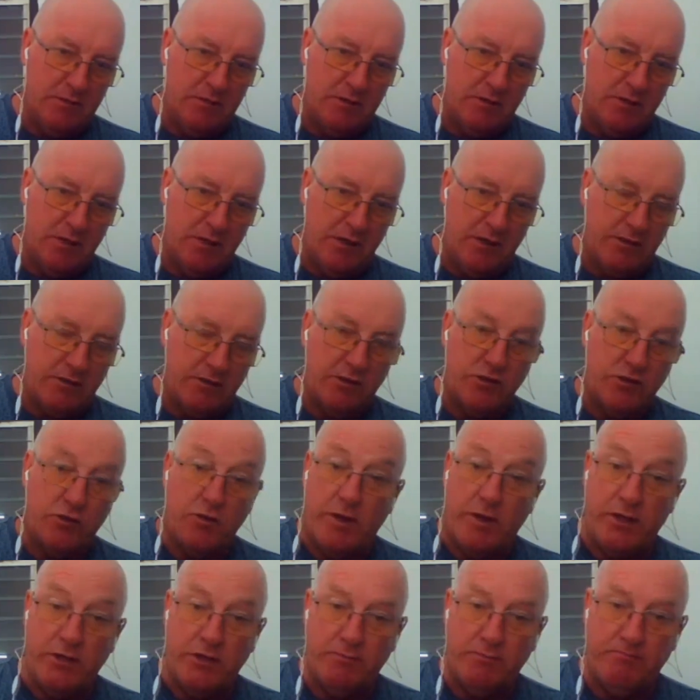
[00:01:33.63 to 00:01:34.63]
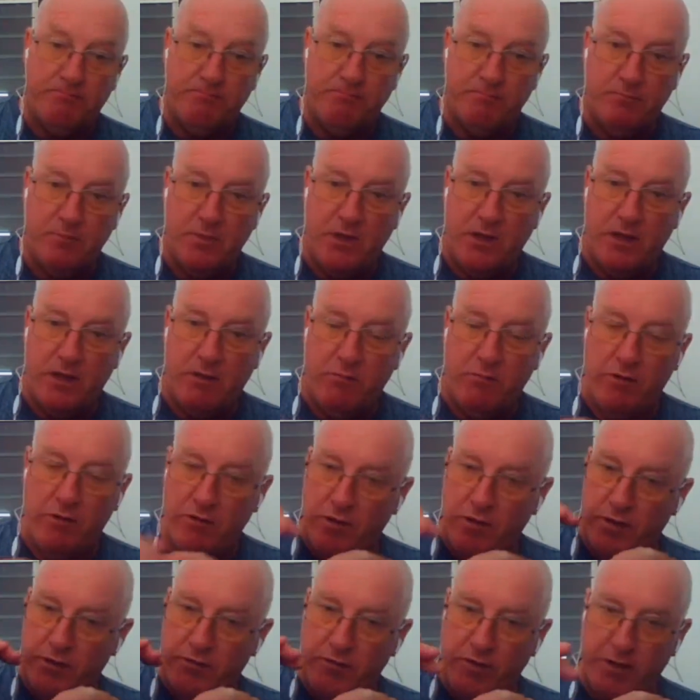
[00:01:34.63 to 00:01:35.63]
situation with
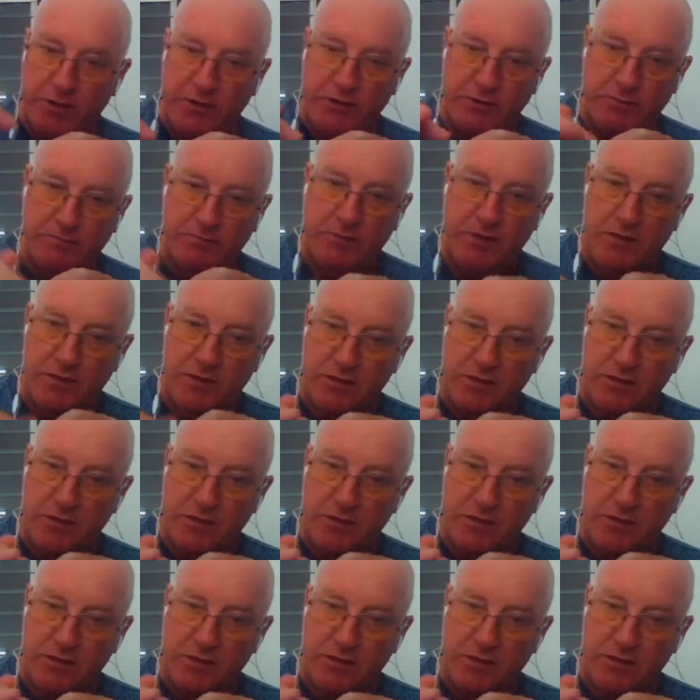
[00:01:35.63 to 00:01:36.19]
hydrates in the